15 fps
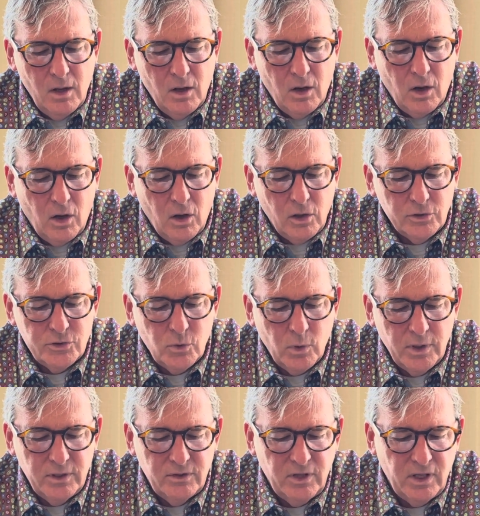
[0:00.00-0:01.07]
All
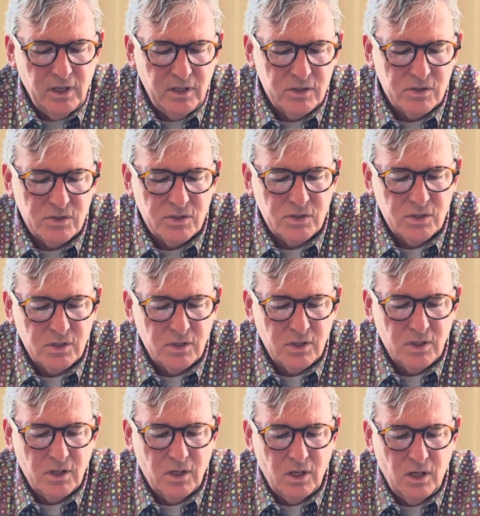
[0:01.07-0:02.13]
joint tenants'
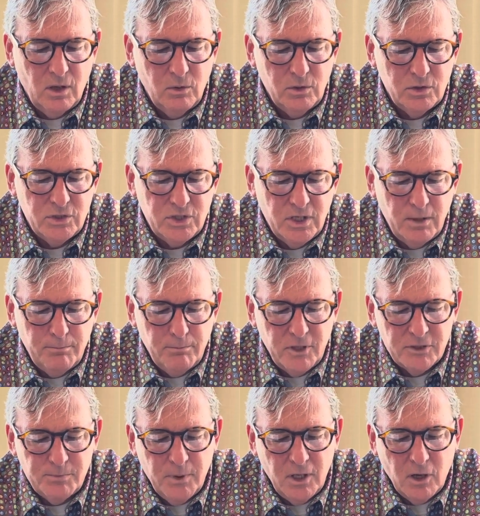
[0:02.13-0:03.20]
ownership
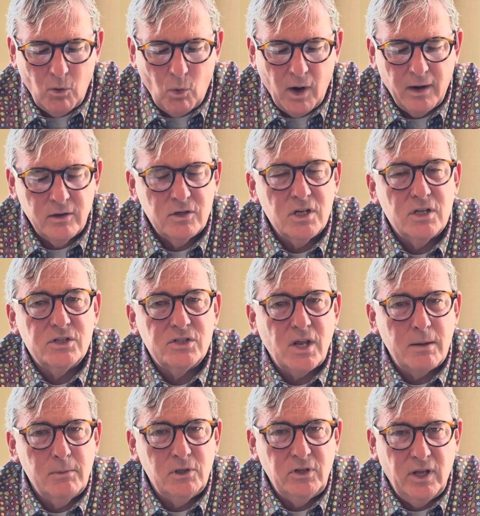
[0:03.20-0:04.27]
must be acquired
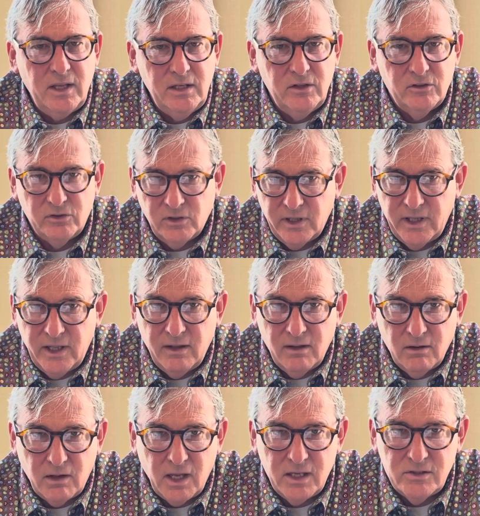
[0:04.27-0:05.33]
simultaneously.
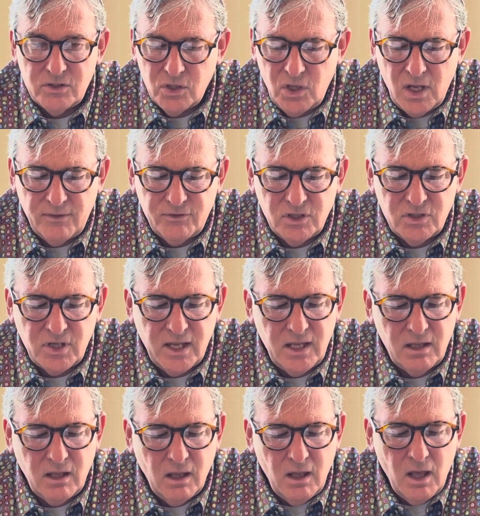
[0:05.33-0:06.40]
Okay, so you have to
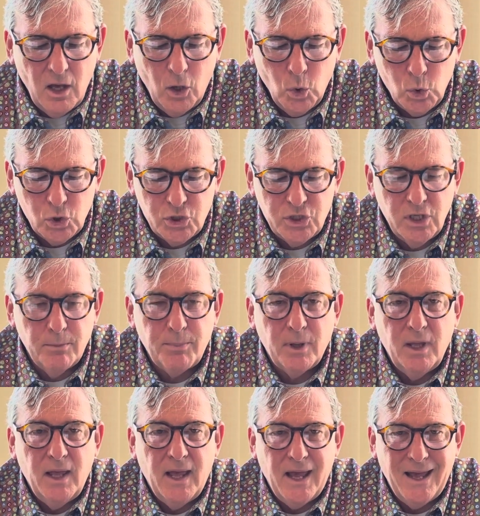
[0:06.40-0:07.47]
take ownership
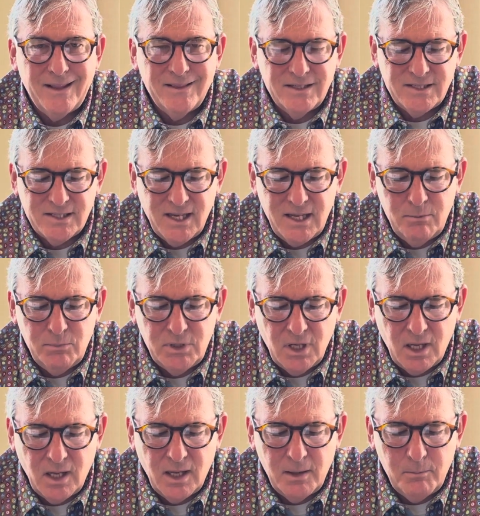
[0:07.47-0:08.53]
at the same
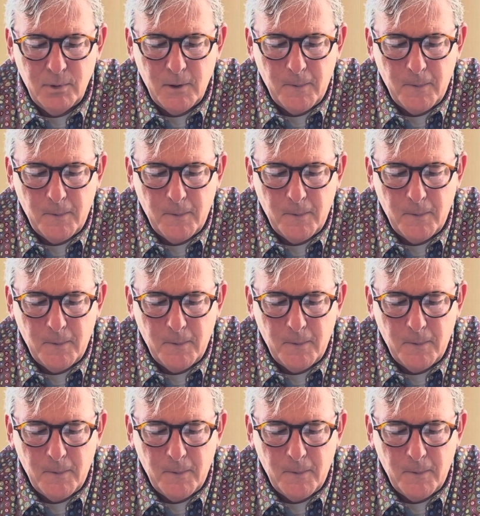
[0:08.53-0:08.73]
time